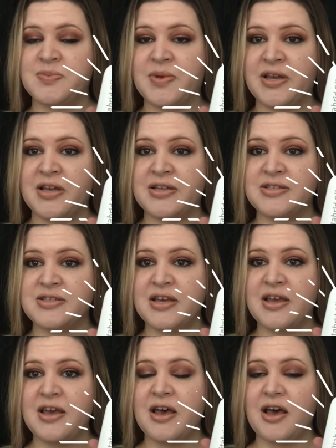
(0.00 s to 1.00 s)
because
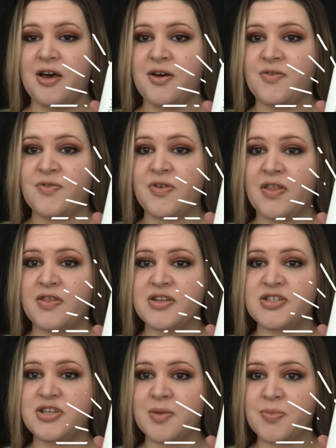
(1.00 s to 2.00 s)
of the
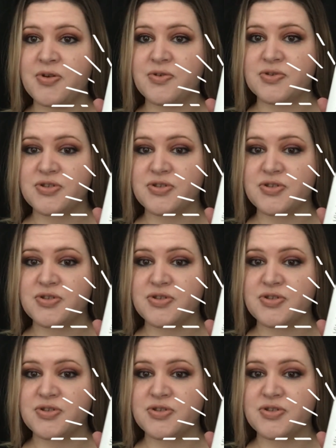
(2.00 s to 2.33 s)
shampoo.